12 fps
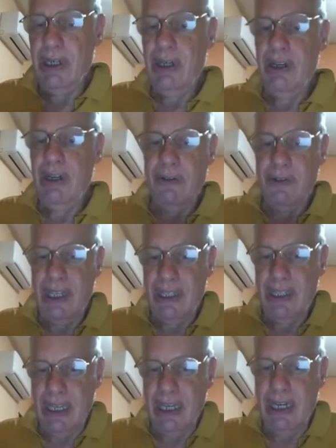of size
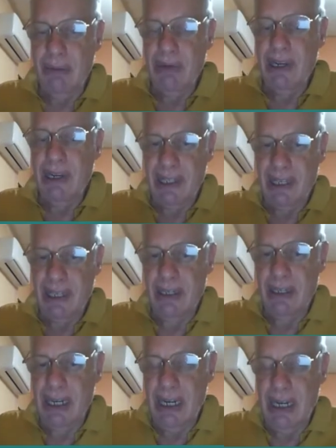n, namely a set
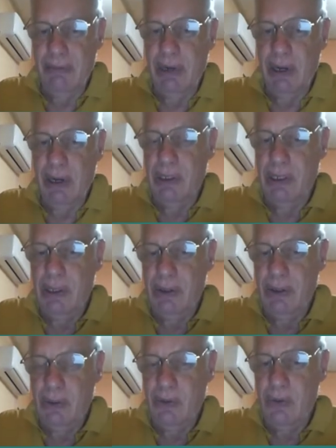not belonging
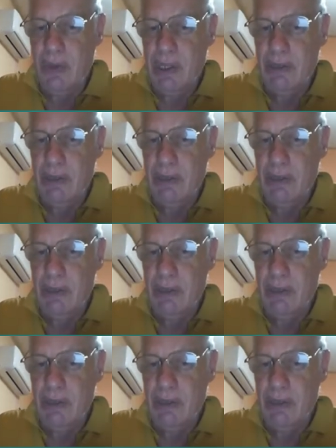to this